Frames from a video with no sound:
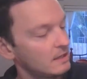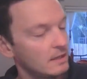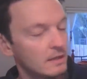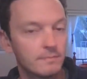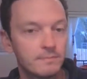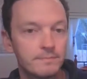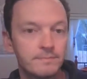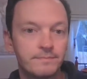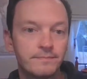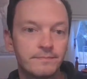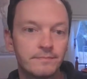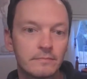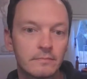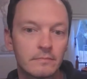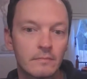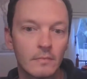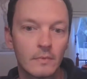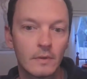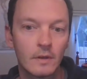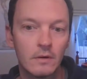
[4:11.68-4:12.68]

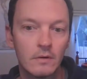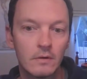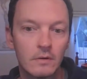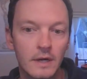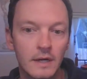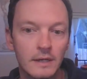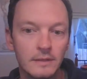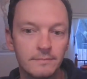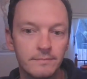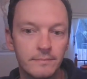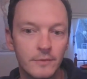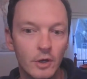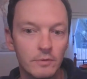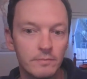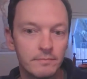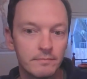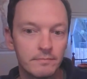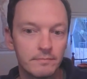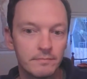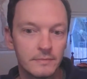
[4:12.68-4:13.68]
here. Okay. No,
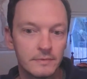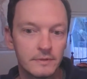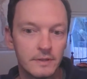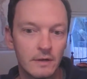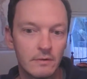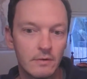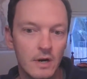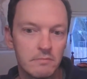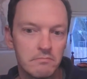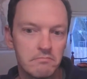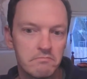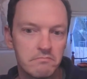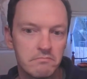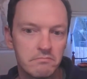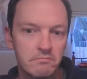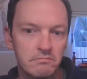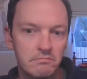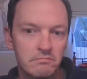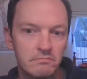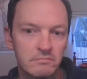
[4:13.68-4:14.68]
is that right?
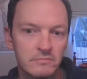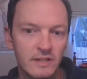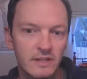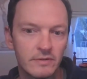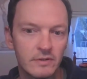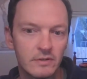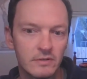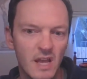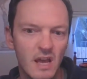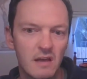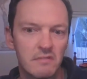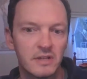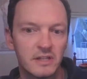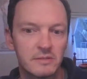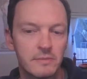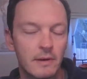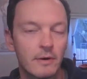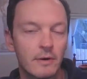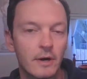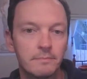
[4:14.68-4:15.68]
Yeah,
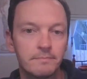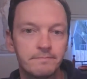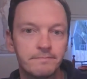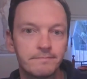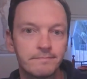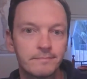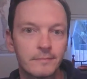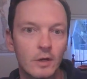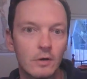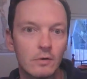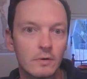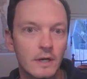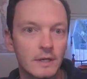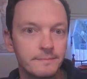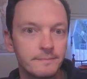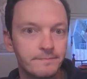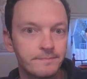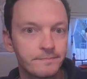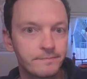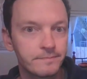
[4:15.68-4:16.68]
that's about right. Okay.
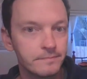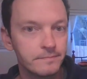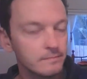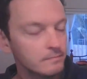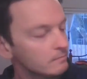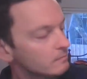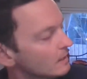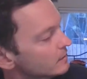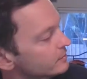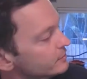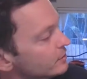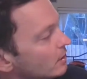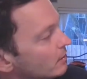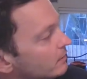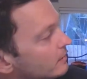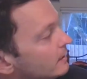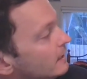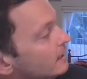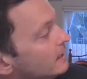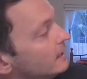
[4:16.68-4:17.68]

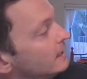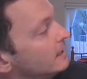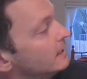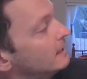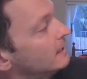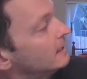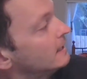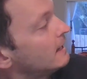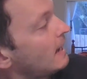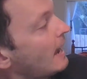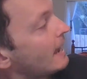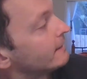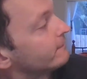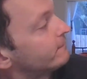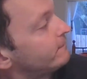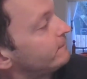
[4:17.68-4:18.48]
So at